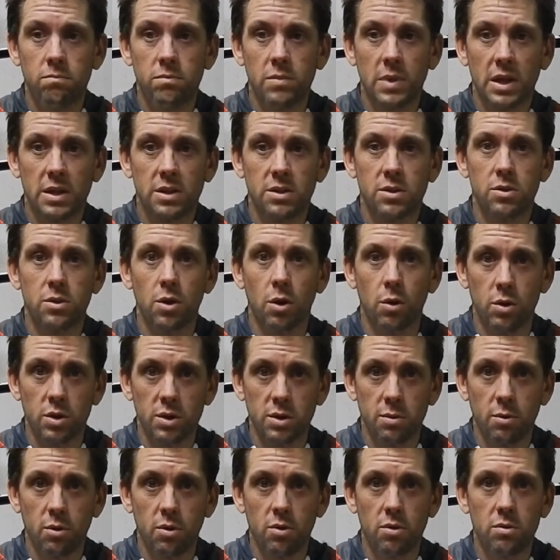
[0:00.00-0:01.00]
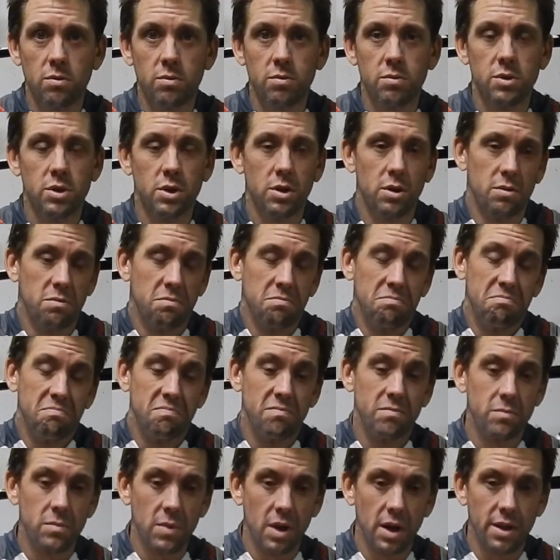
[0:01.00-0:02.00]
That's noticeable. So
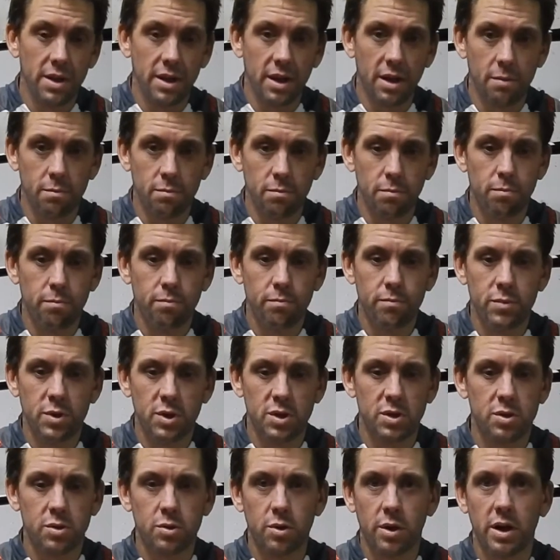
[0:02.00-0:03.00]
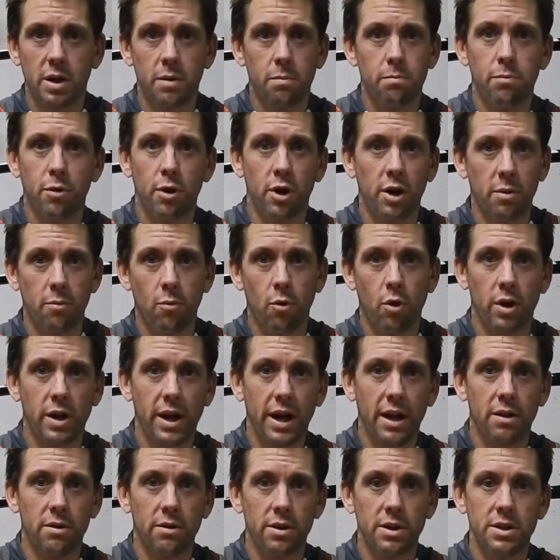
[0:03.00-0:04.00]
I think I'm just straight up burning more
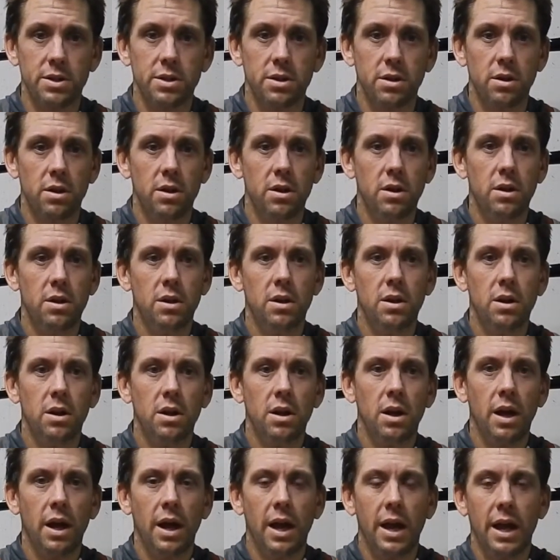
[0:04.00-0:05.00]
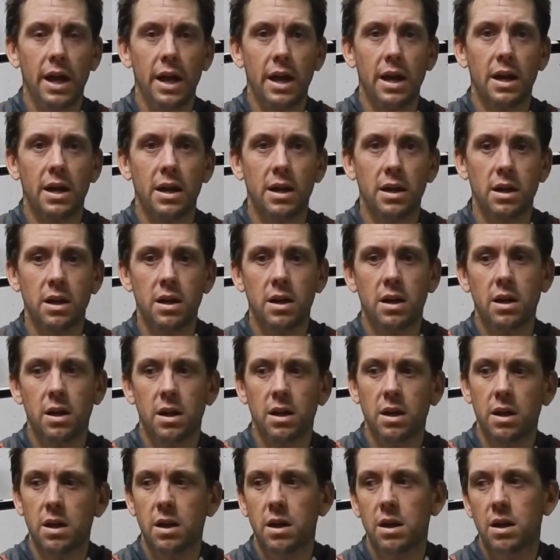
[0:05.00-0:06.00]
calories. And
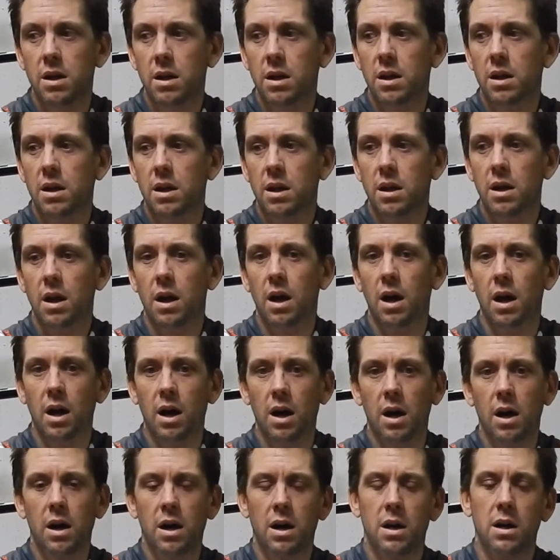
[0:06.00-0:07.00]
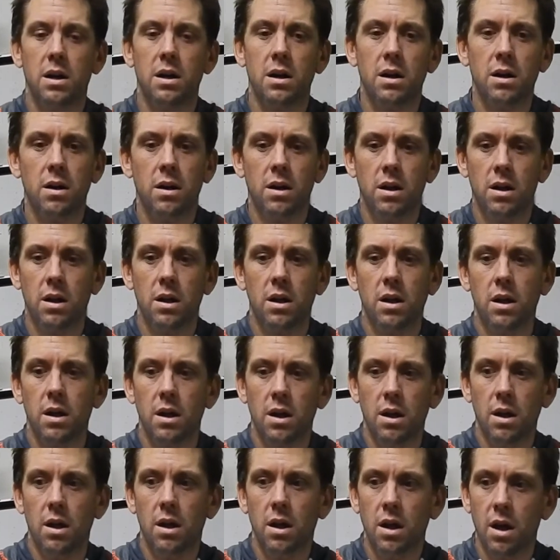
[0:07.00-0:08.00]

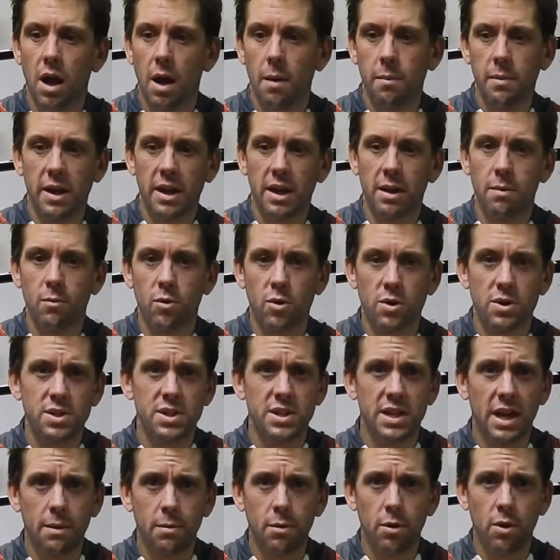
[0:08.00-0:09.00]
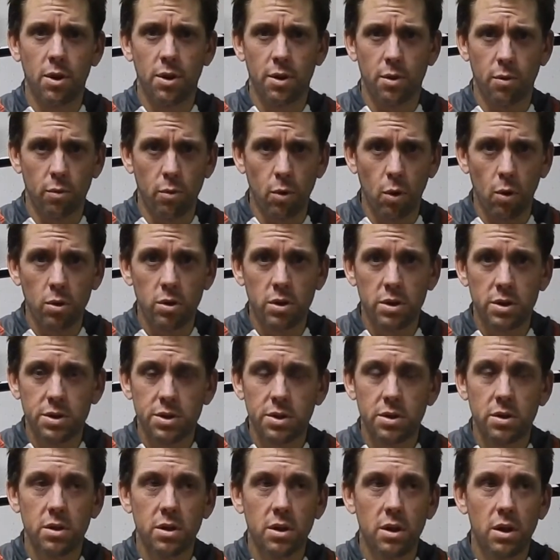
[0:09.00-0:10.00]
I'm getting more stable on the
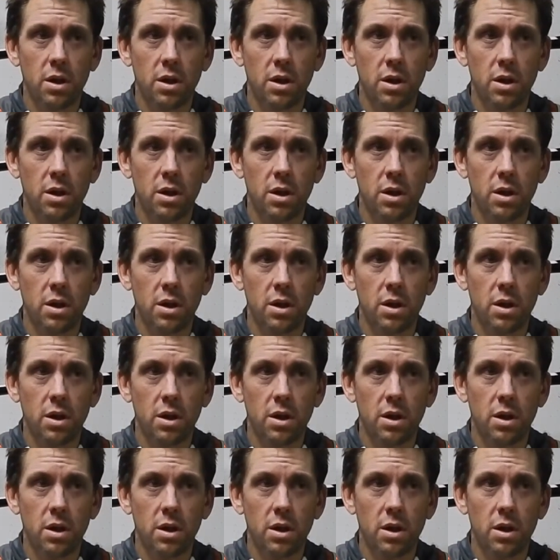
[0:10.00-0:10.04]
rollers.